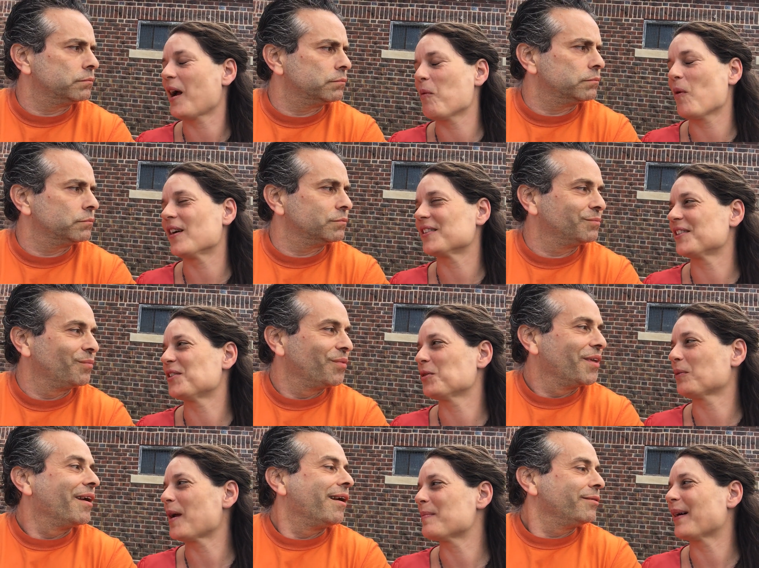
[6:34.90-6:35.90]
Speaker 1: I want to
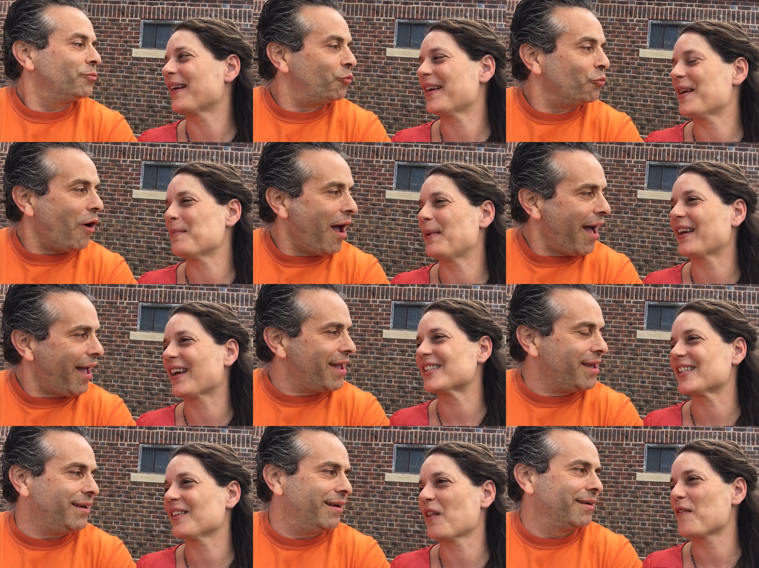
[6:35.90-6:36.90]
do right by him right. because
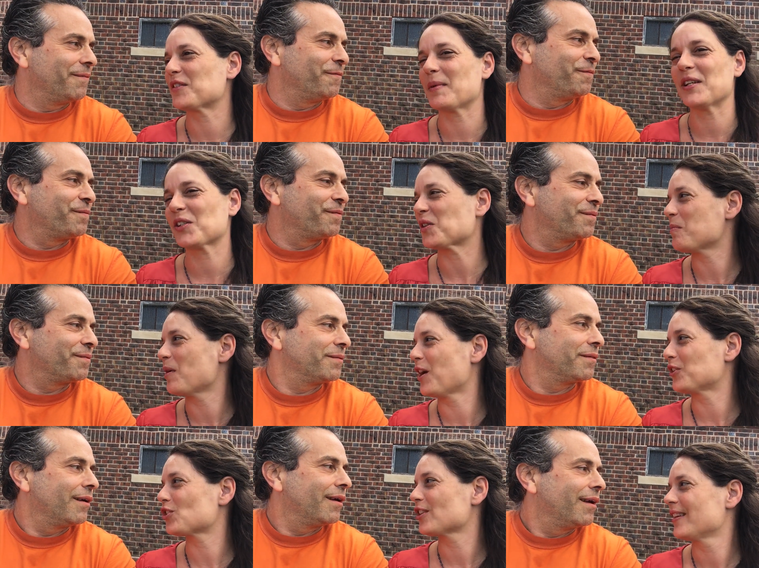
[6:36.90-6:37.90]
he loves me so
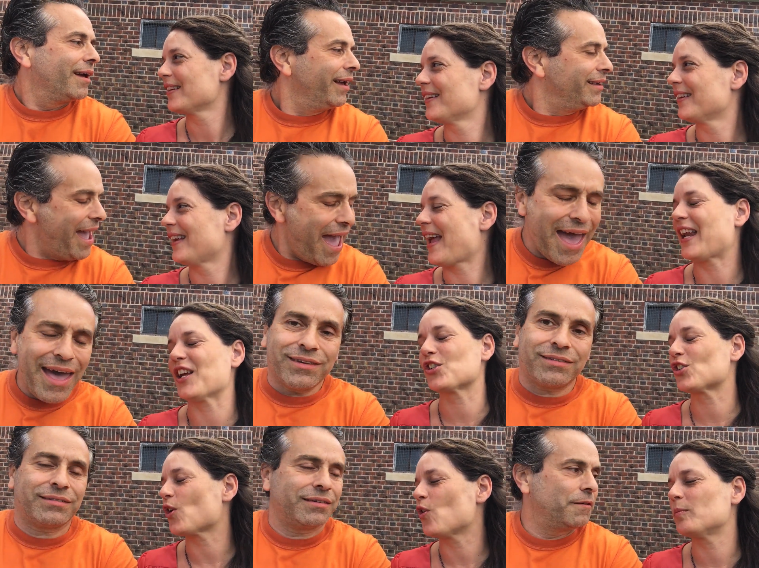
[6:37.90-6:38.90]
much. Yes.
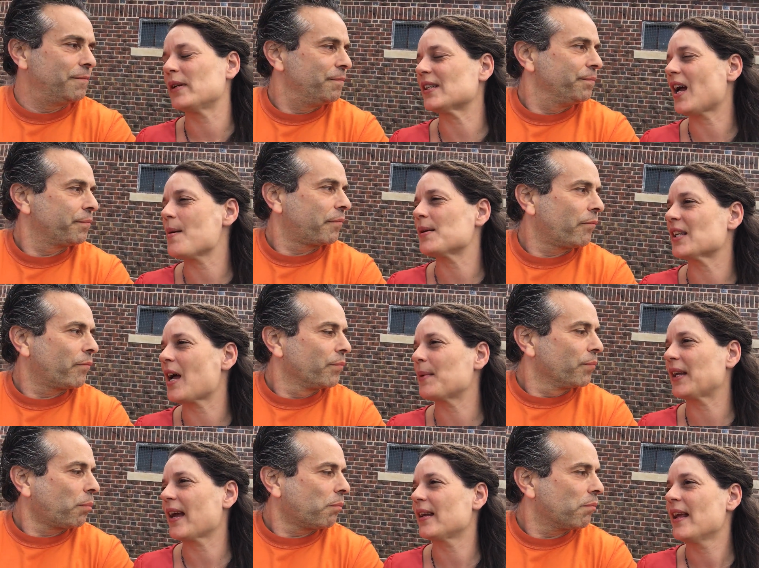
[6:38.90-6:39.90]
He's shown me time and
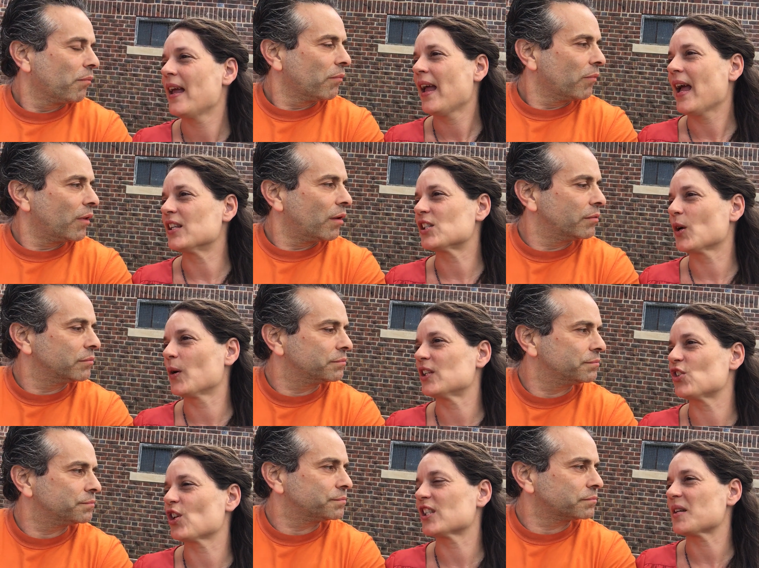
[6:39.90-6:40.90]
time again. And so
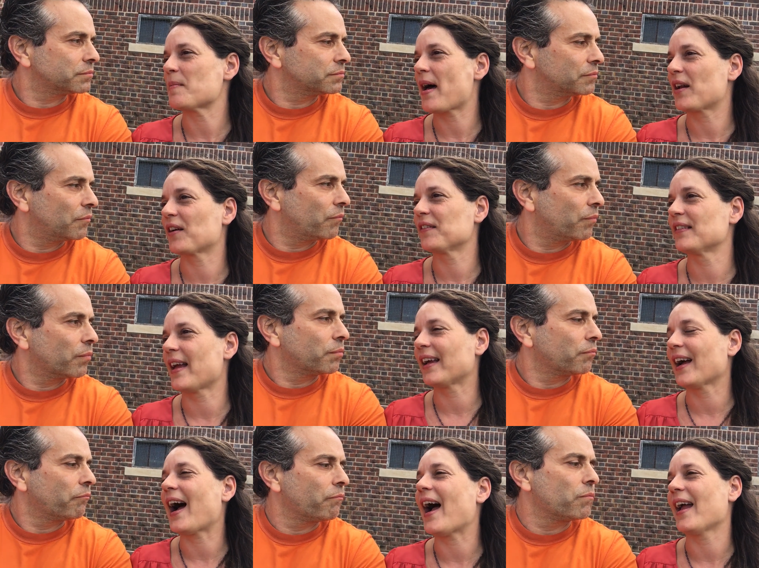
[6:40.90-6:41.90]
it's just a matter of
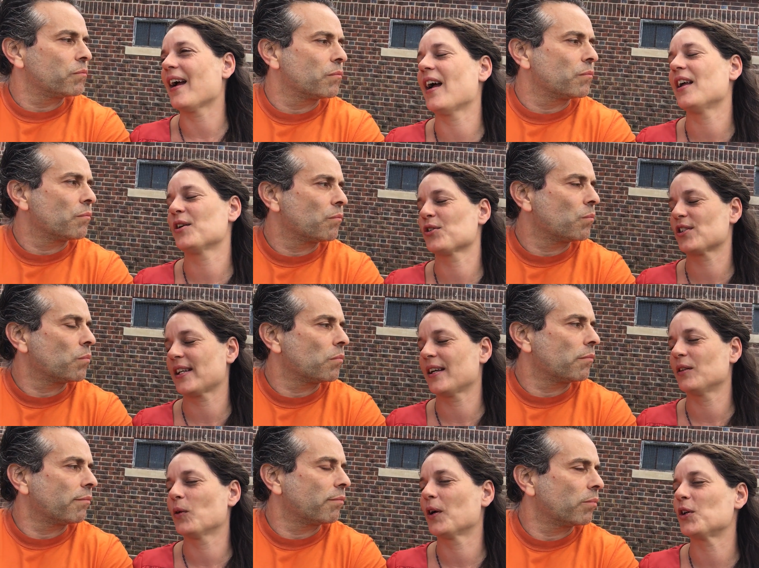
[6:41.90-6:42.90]
like, I, I
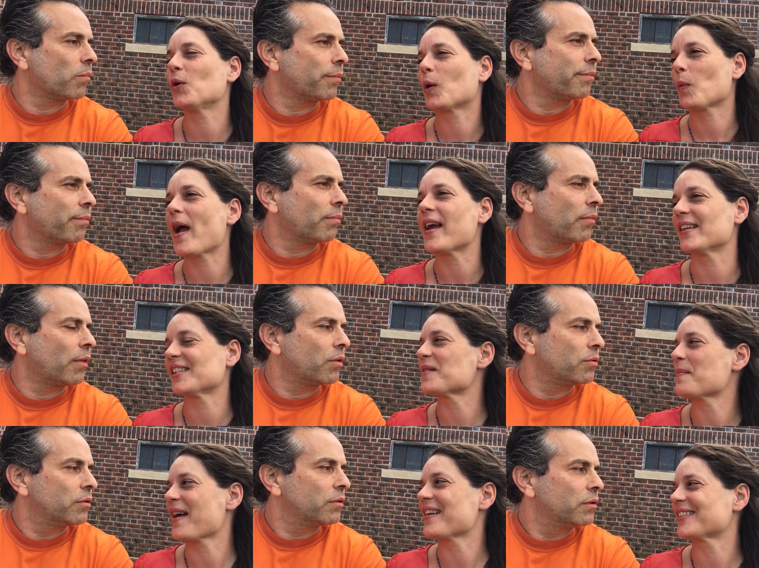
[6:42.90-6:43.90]
understand, Lord, your way is
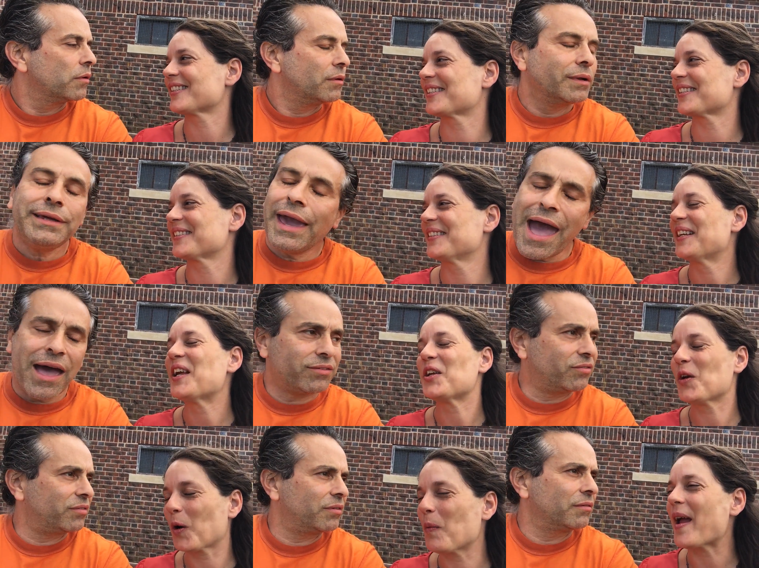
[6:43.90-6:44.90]
the best.
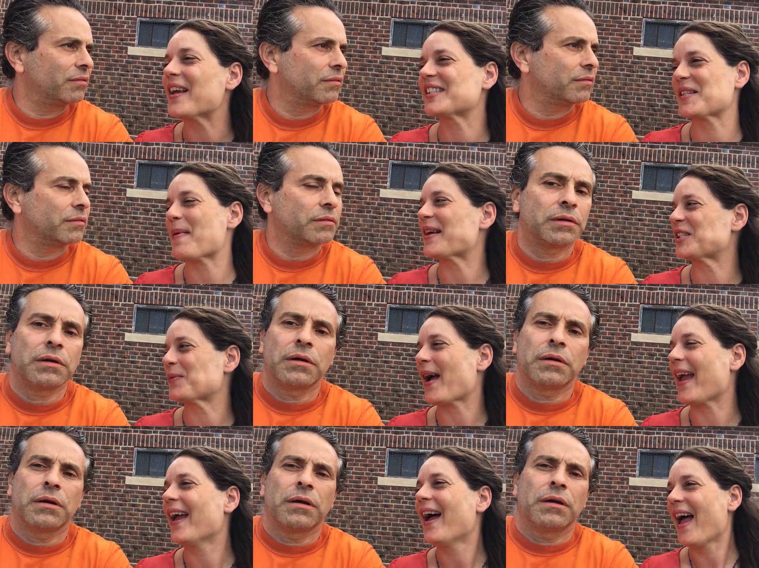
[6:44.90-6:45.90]
Yes. Your way is the best
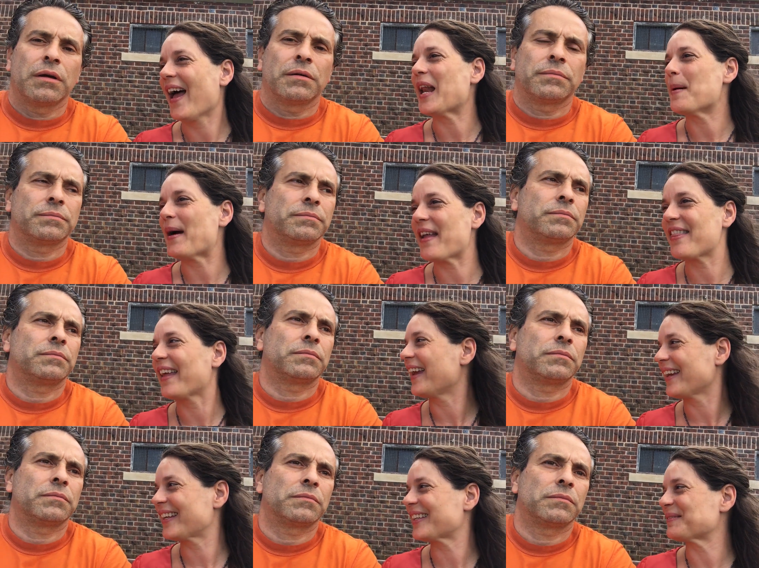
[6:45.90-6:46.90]
way. And I might
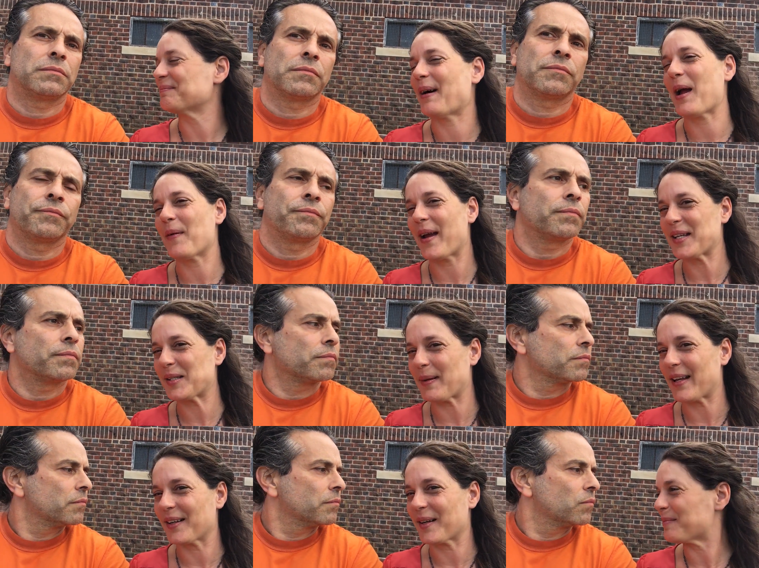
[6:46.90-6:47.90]
think my way is
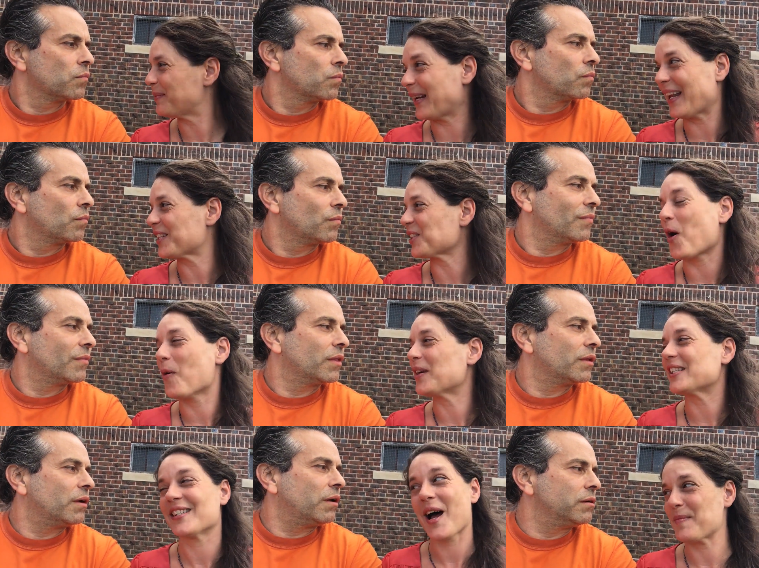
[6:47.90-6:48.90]
better, but it's
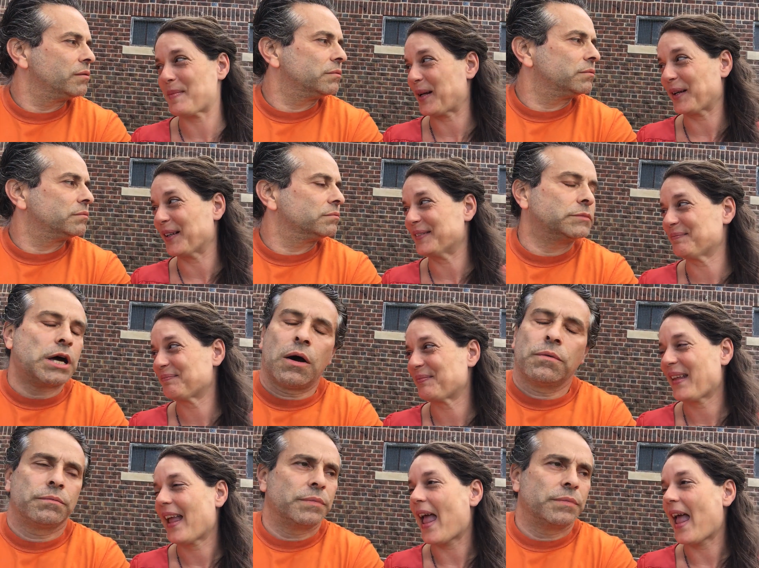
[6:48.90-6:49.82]
always not better. No.